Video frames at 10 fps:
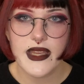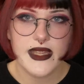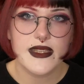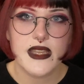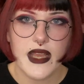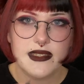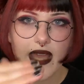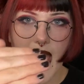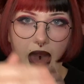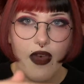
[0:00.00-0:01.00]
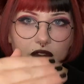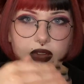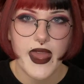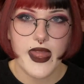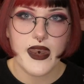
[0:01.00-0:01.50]
and it does have
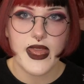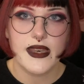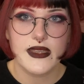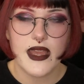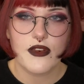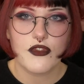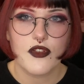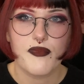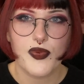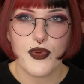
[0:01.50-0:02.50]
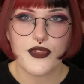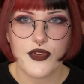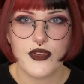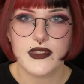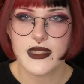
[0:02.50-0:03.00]
an indent for both
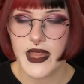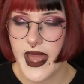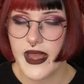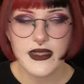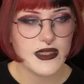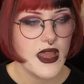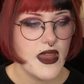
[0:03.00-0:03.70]
girls' legs.